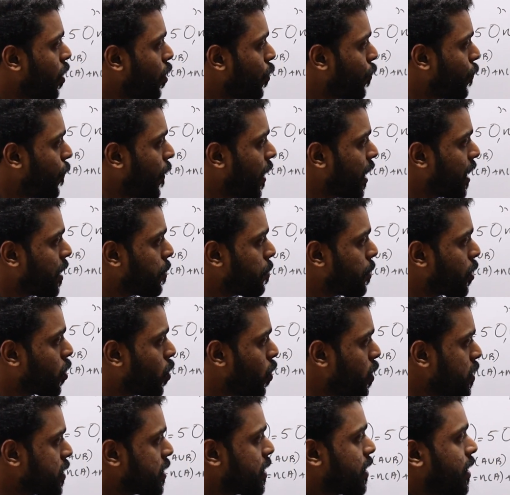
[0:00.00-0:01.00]
5,
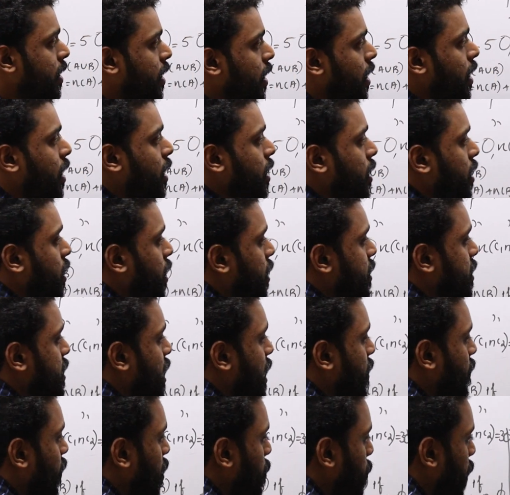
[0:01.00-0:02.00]
because
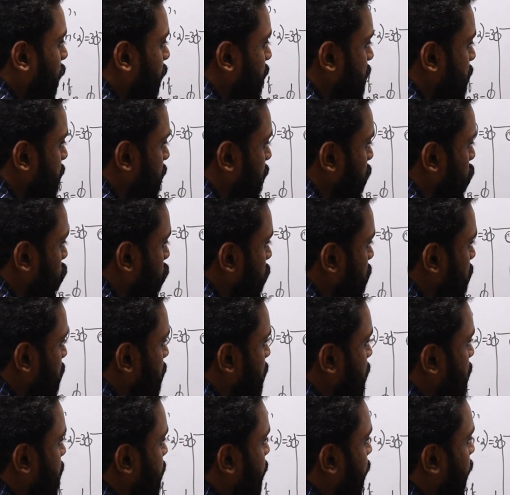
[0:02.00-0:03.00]
C1 minus C2 is
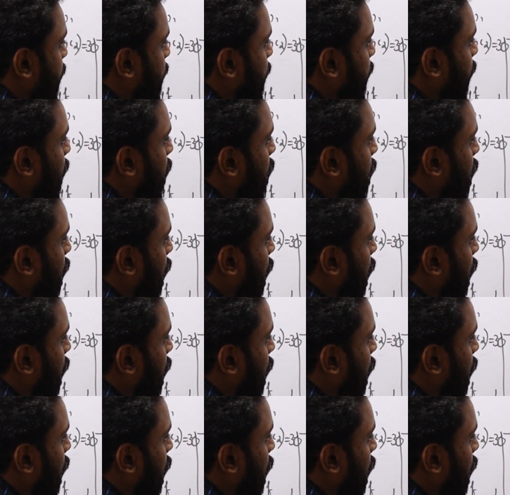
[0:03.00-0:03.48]
this area